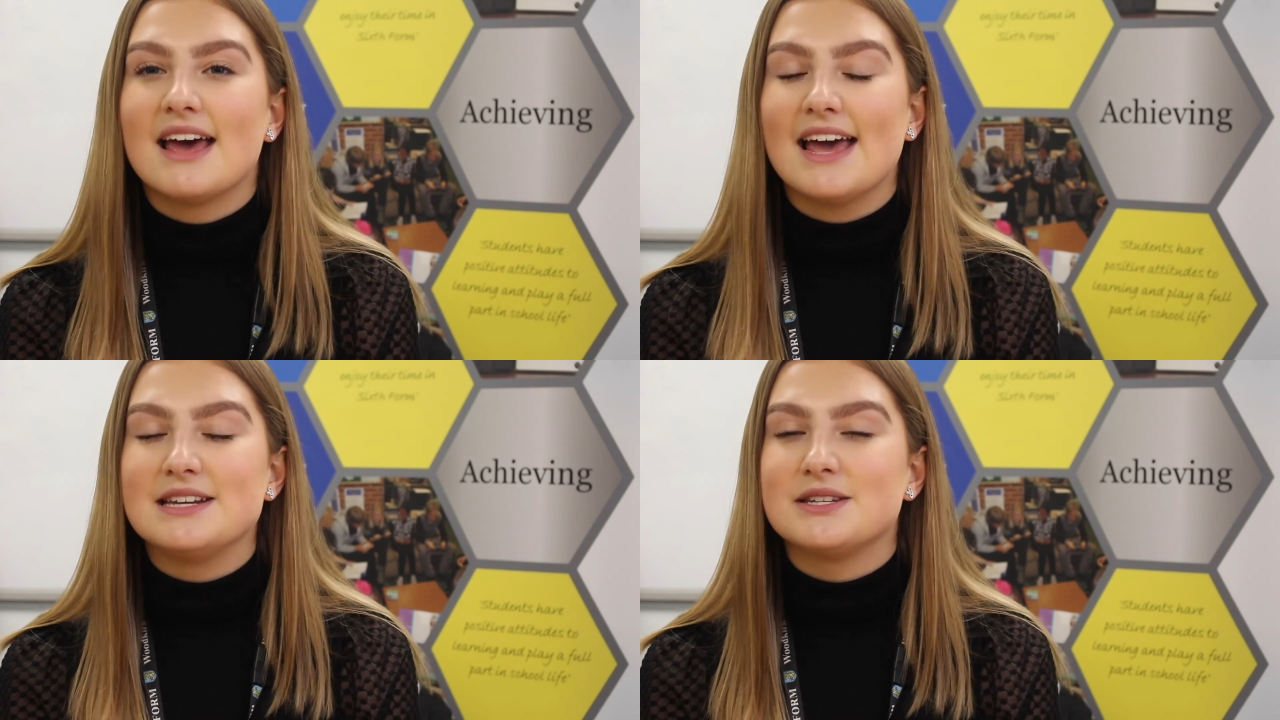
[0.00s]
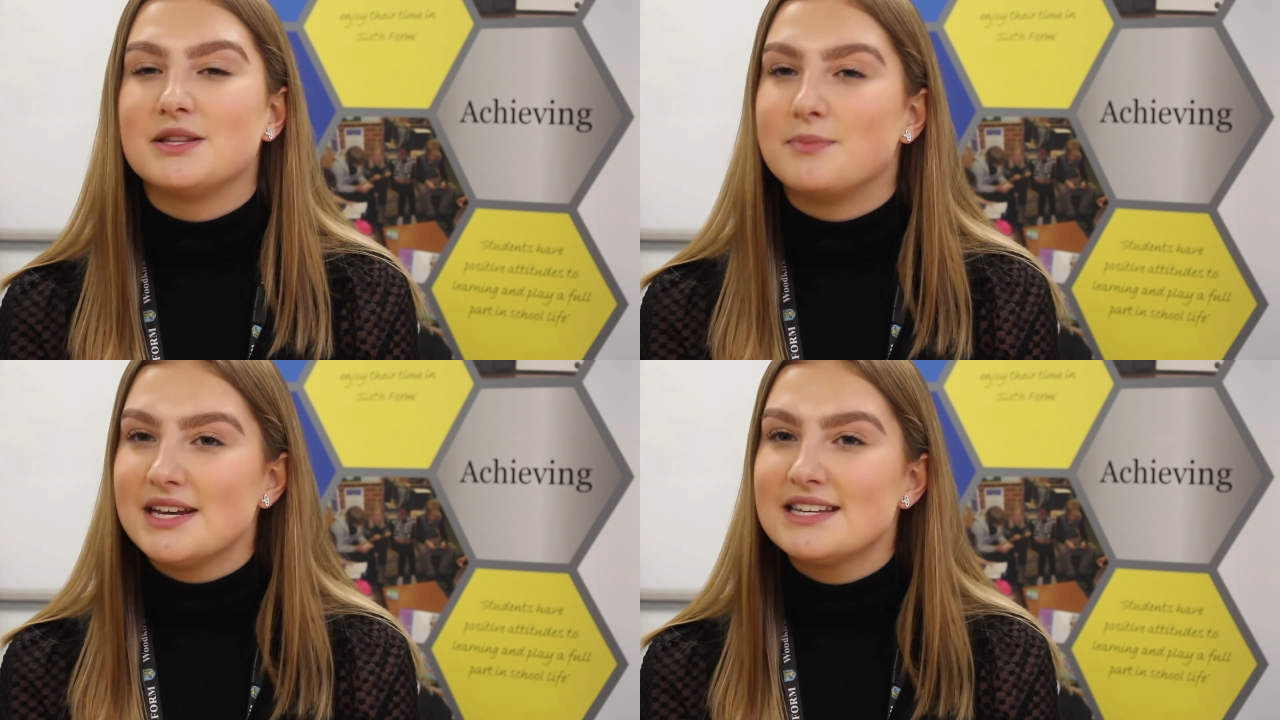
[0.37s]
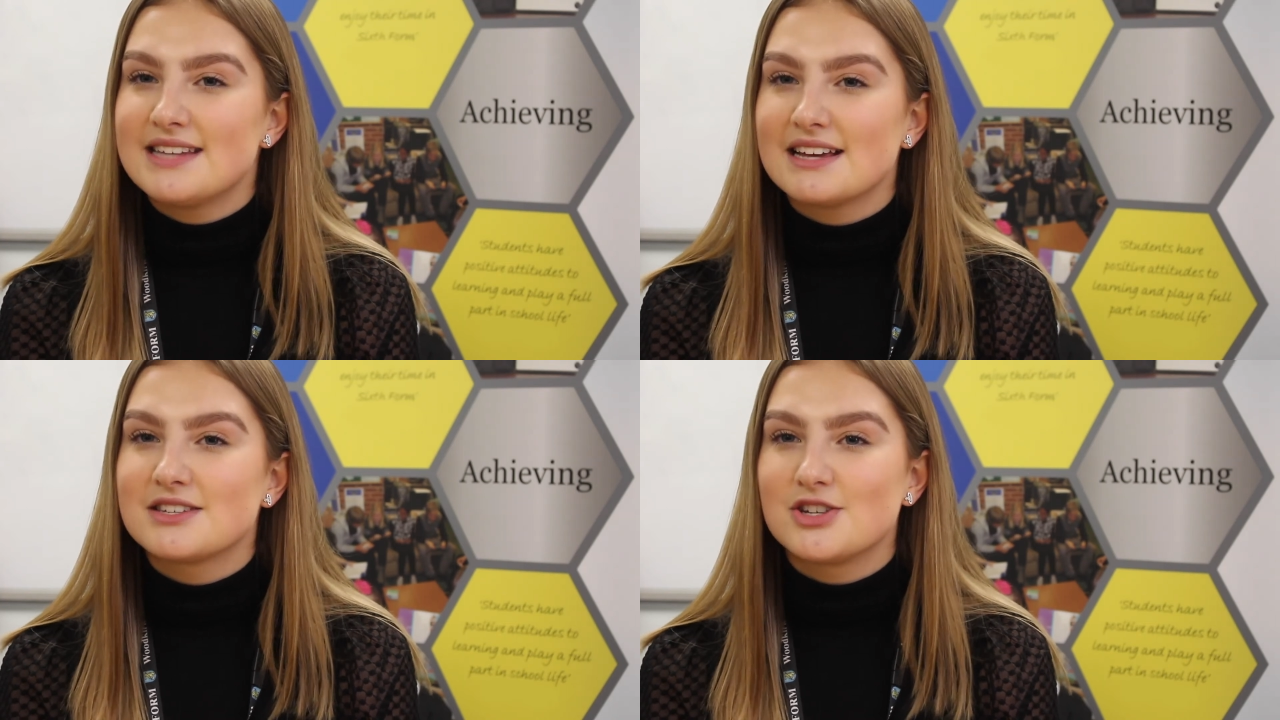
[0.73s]
entered the
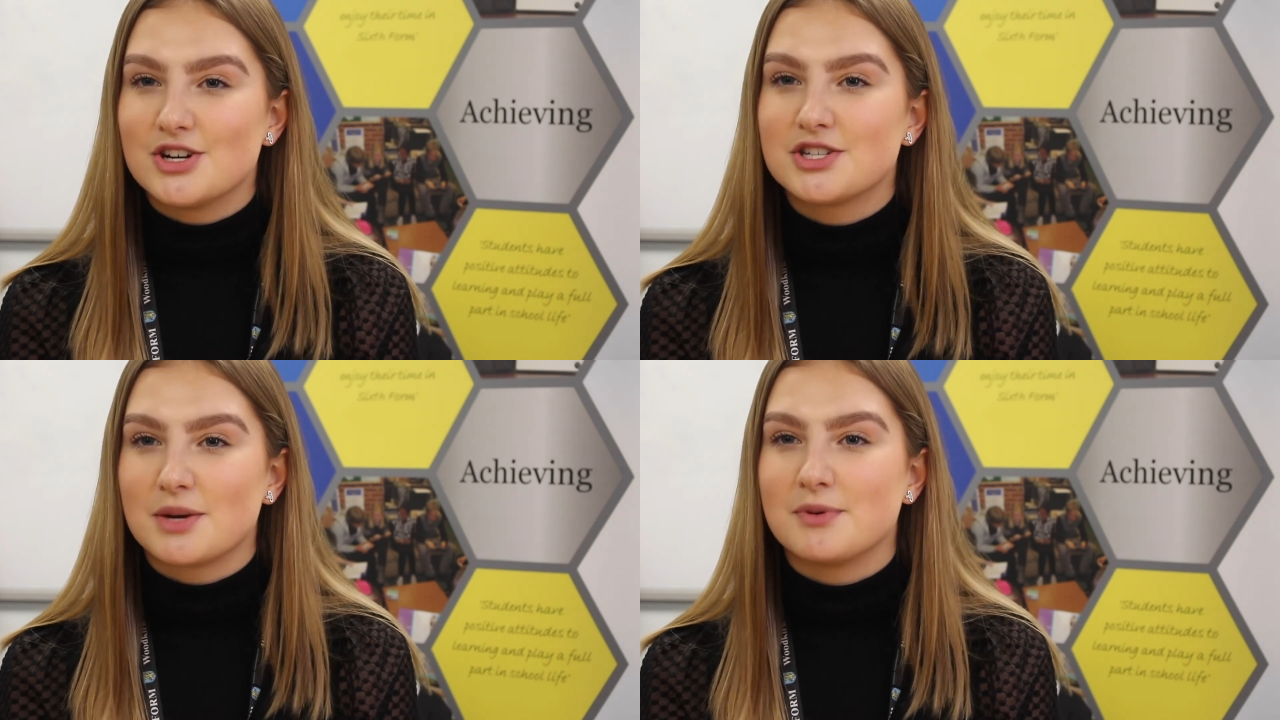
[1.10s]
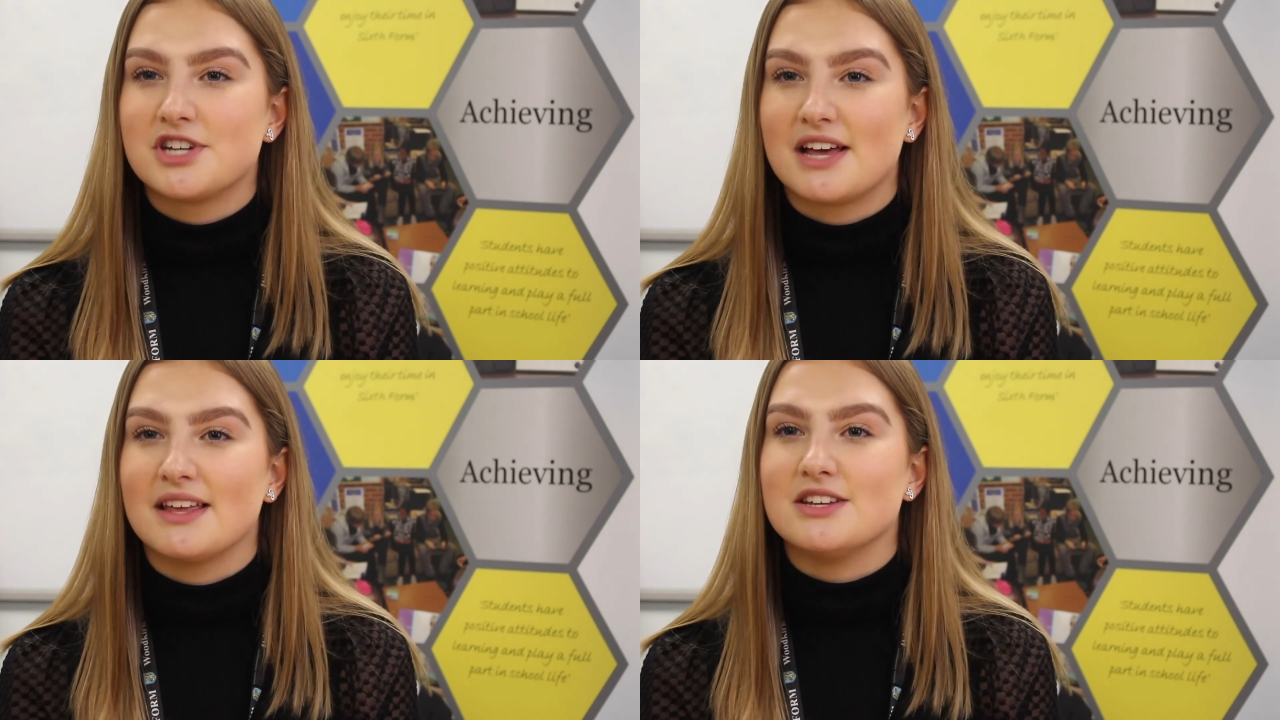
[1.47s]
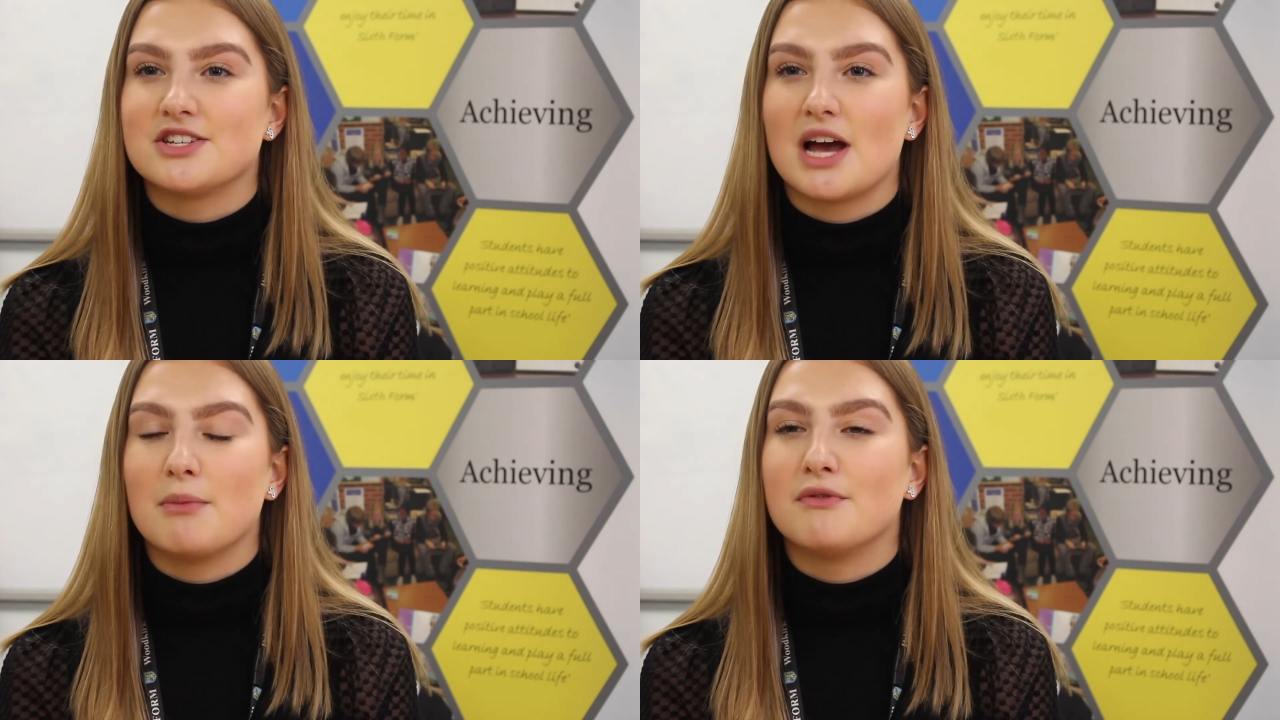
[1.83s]
BTEX Showstopper
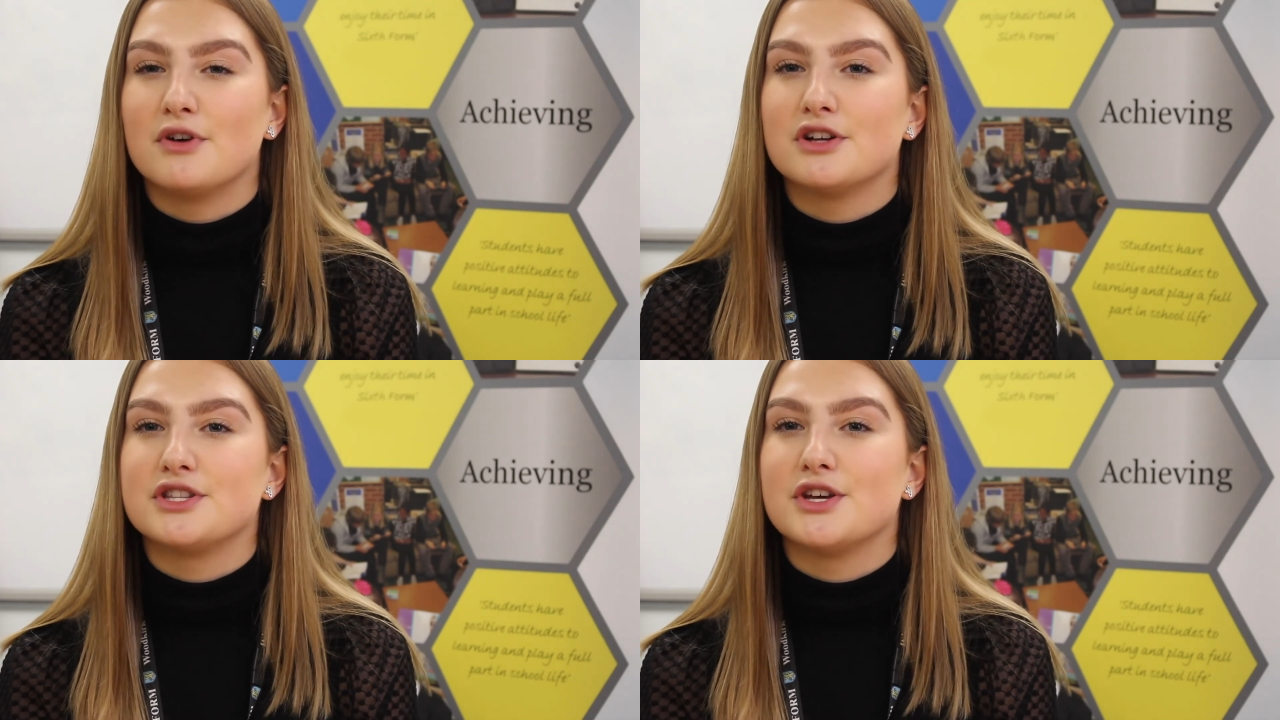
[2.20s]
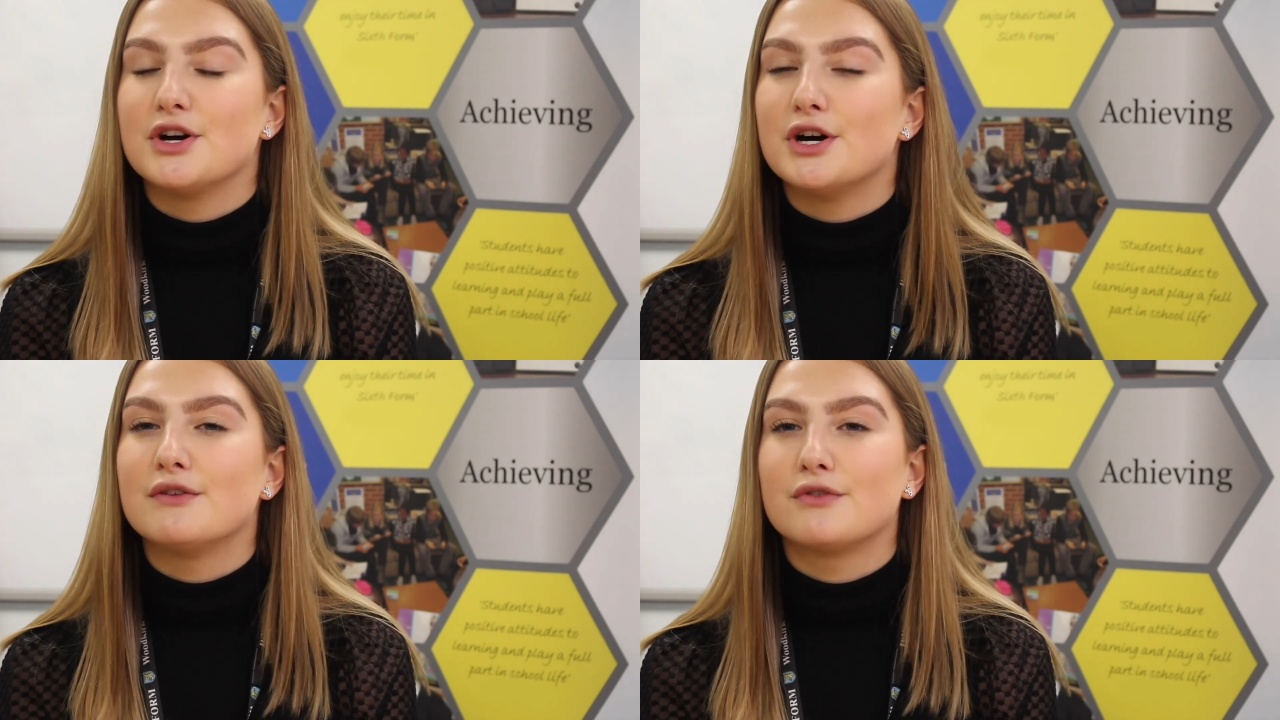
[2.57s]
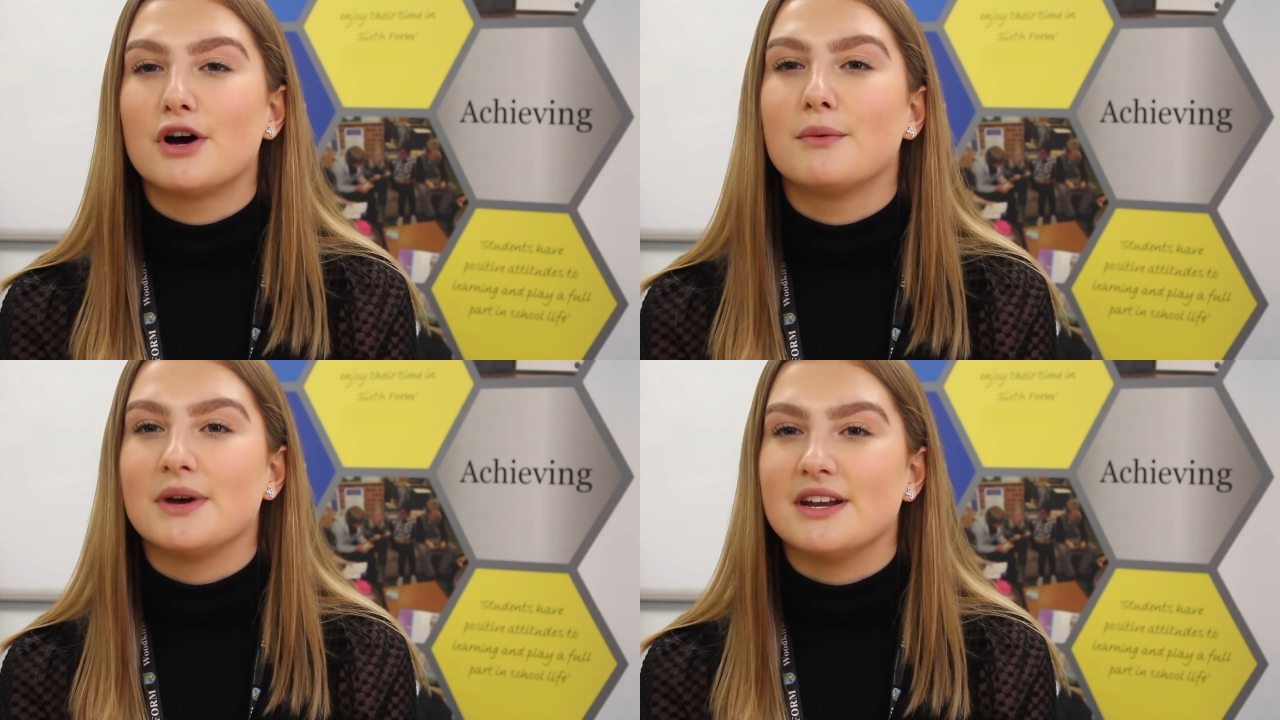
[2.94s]
Challenge and were voted the
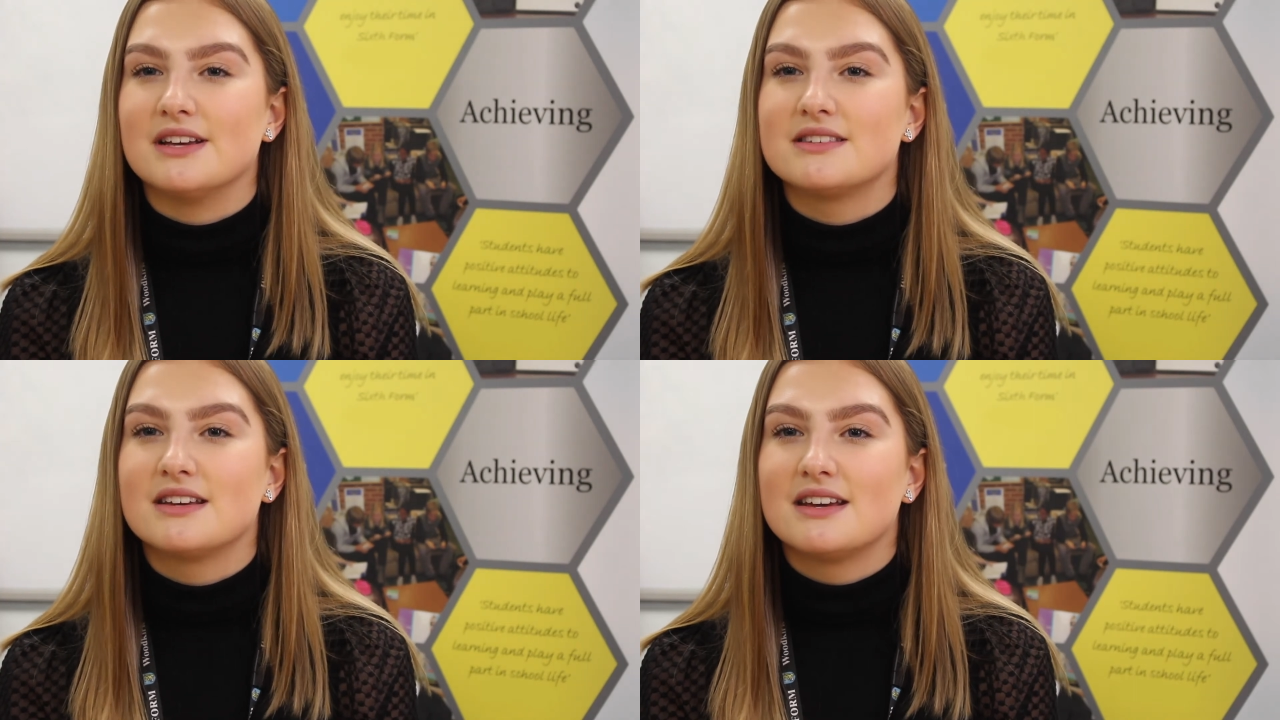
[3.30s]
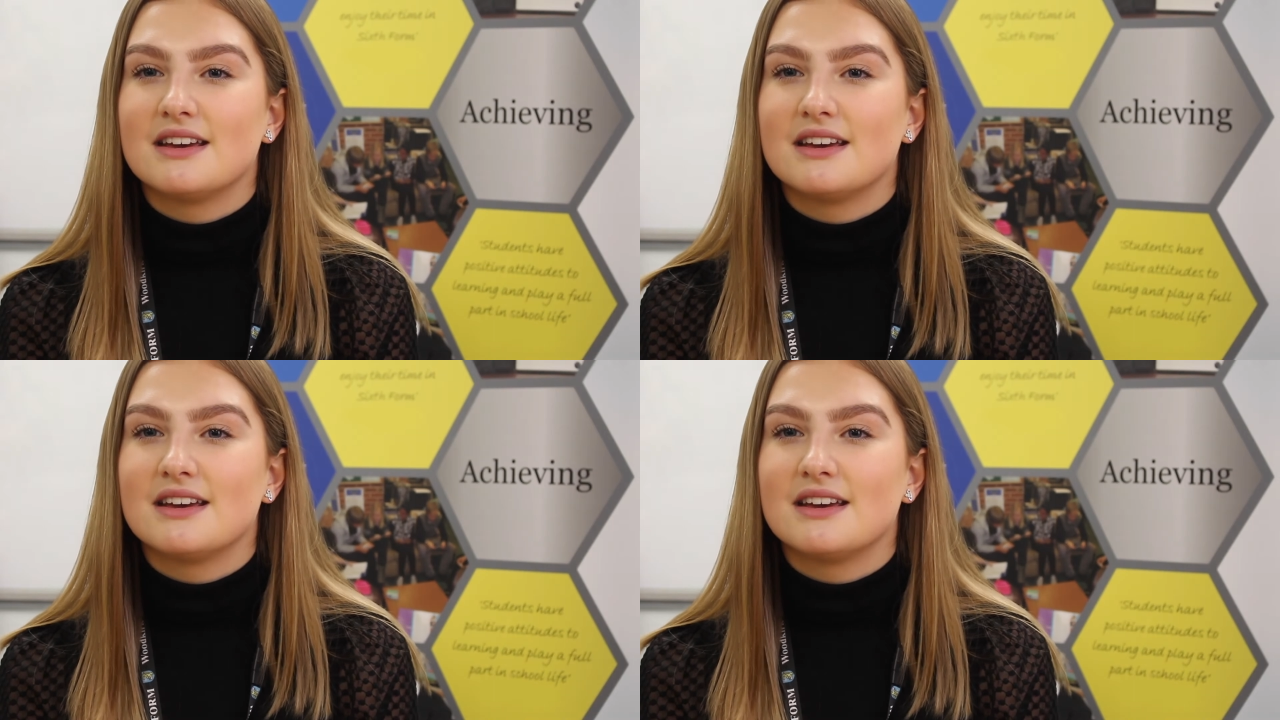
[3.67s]
overall winners.